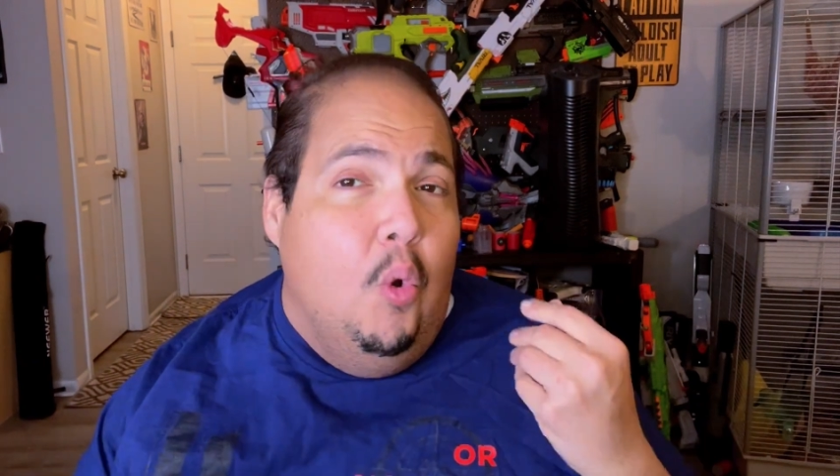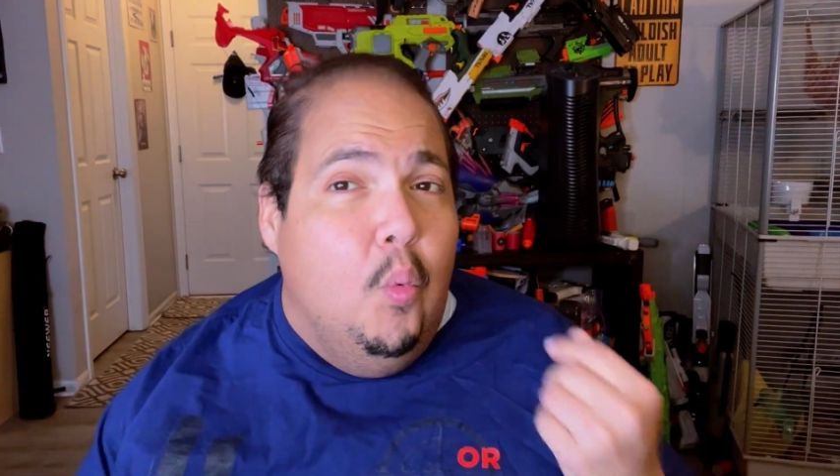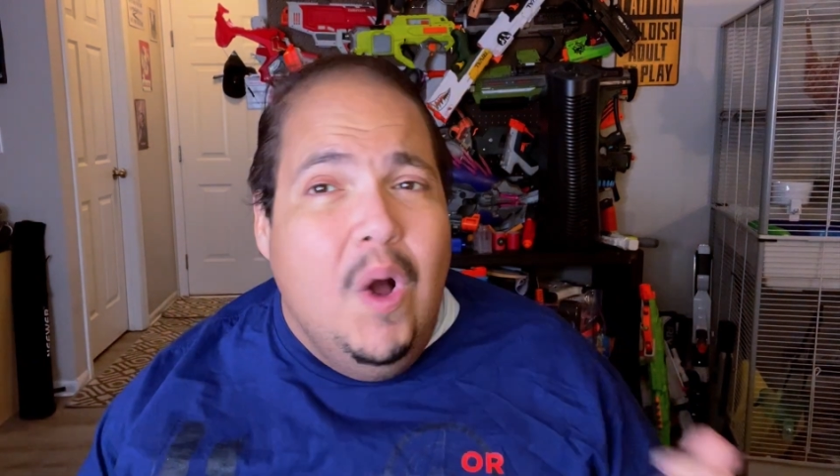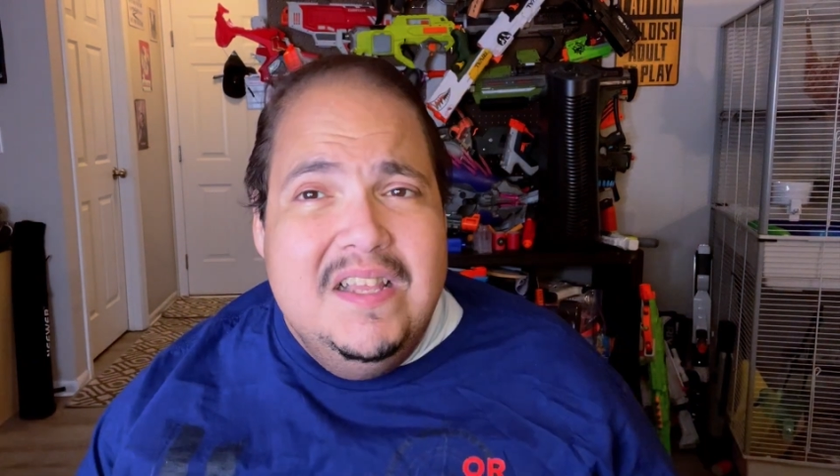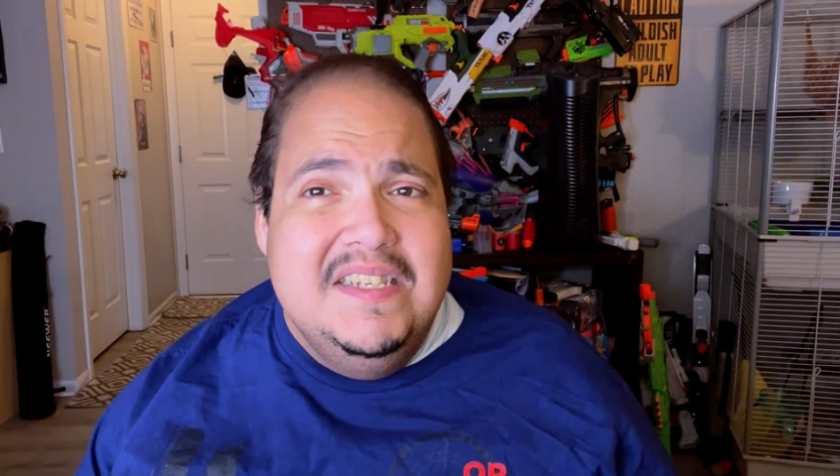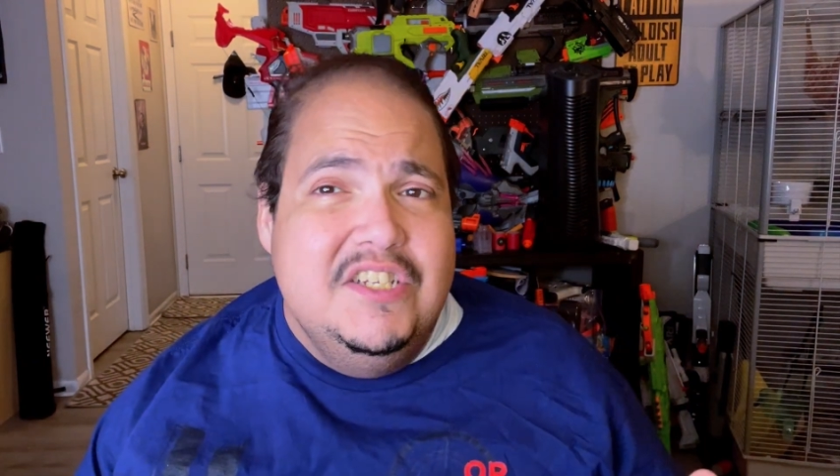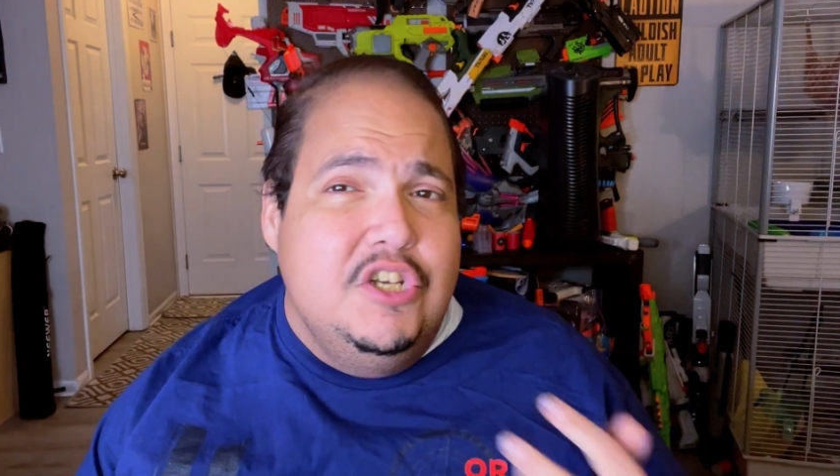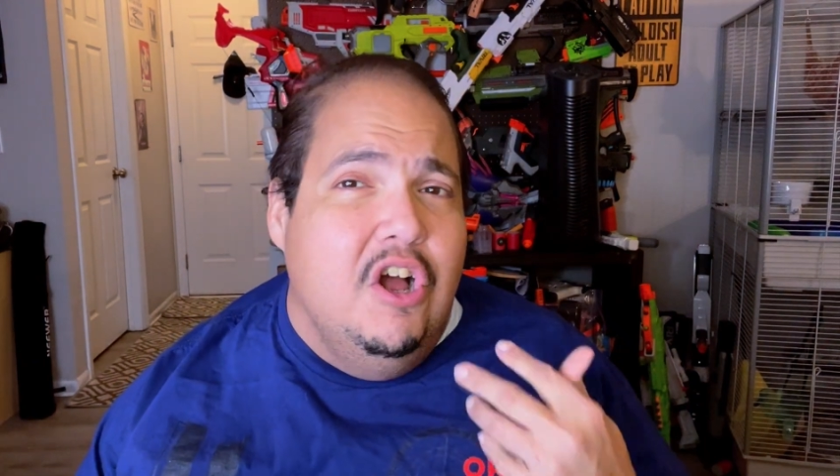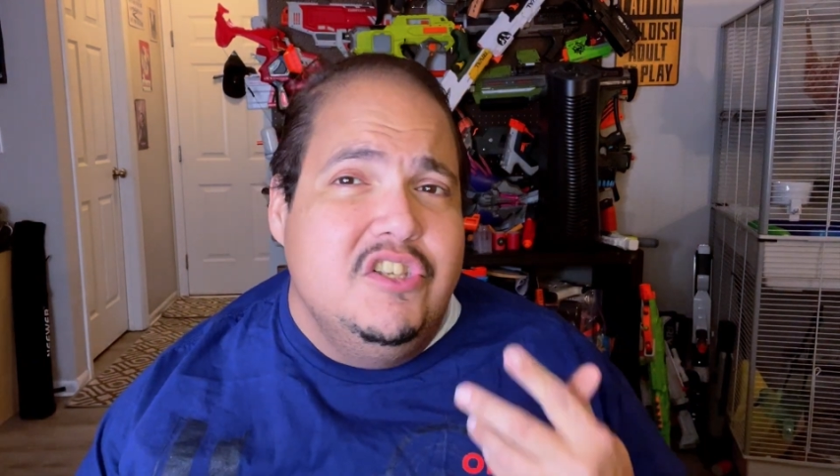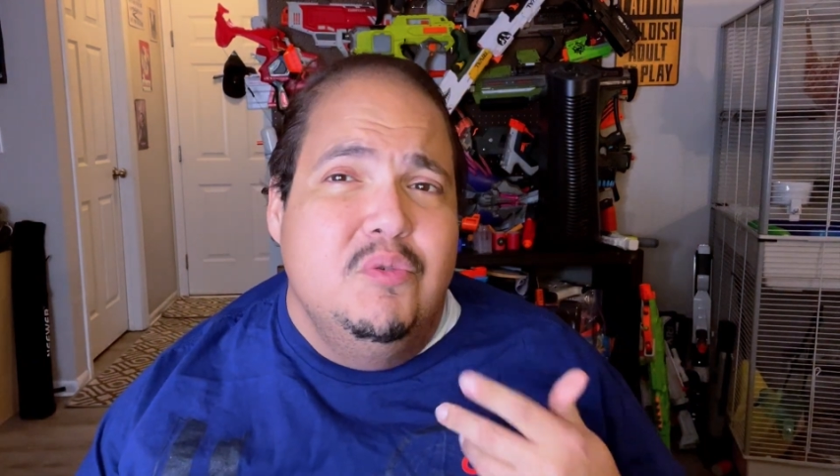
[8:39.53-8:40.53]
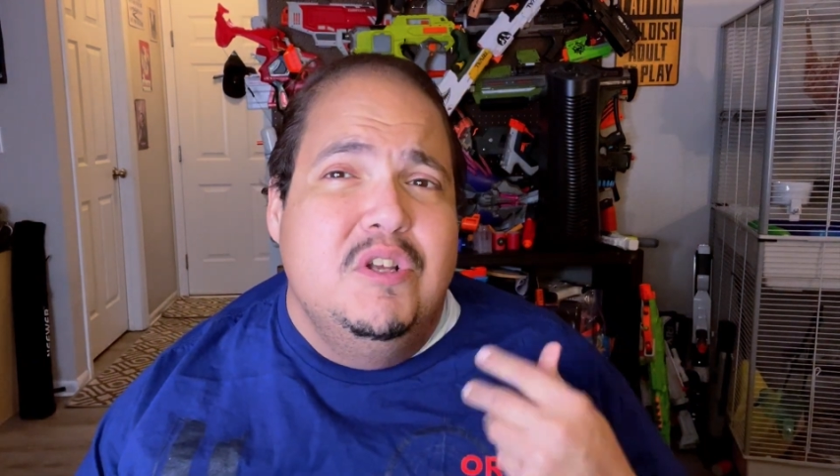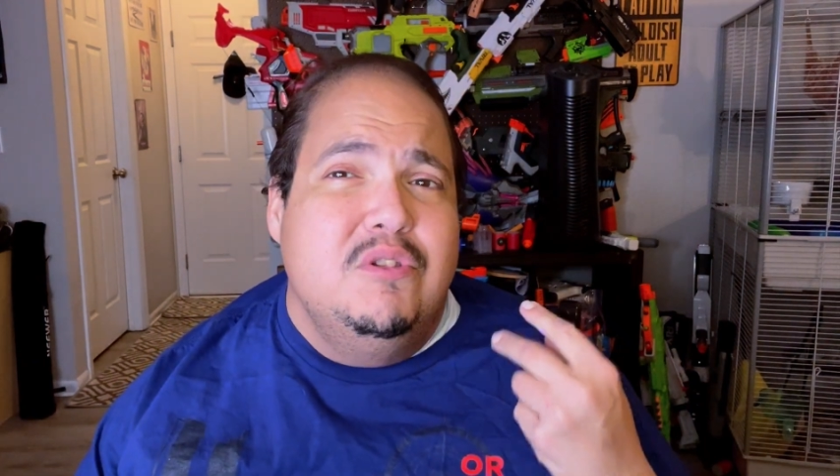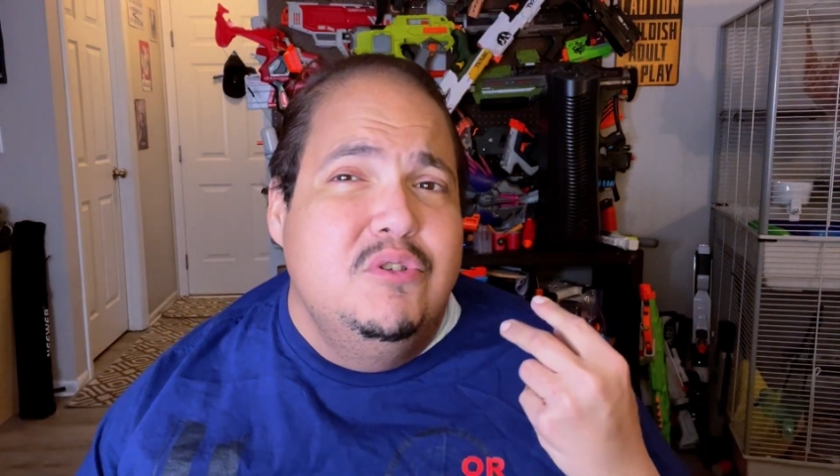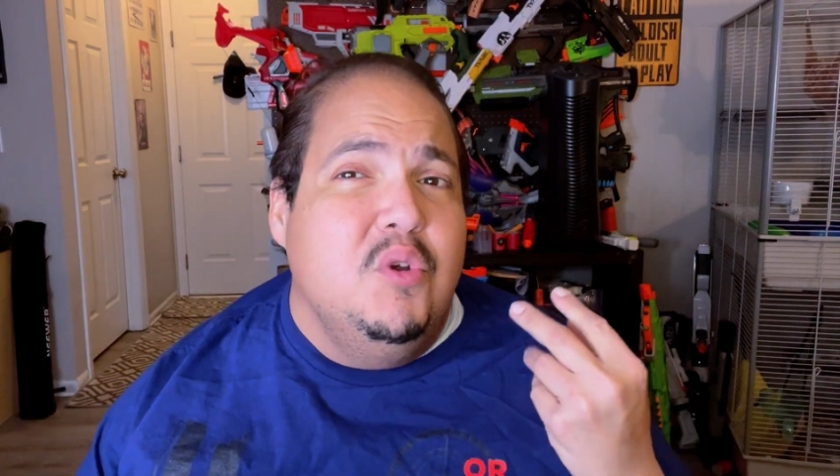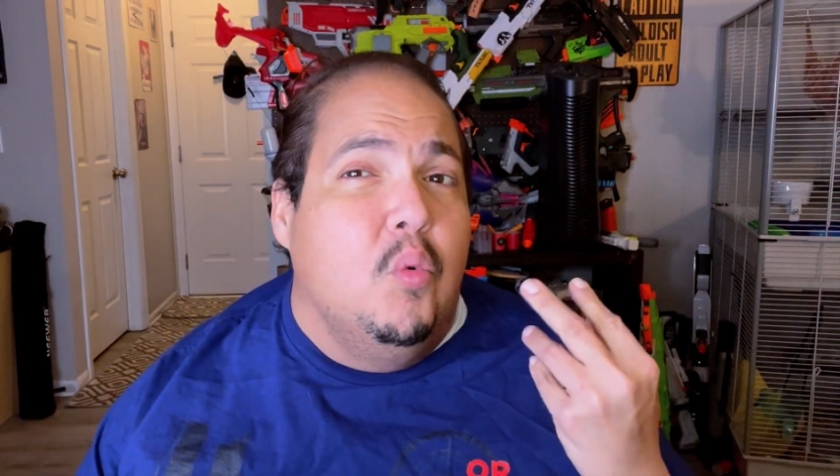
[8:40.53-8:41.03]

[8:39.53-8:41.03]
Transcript: Wild Edition also includes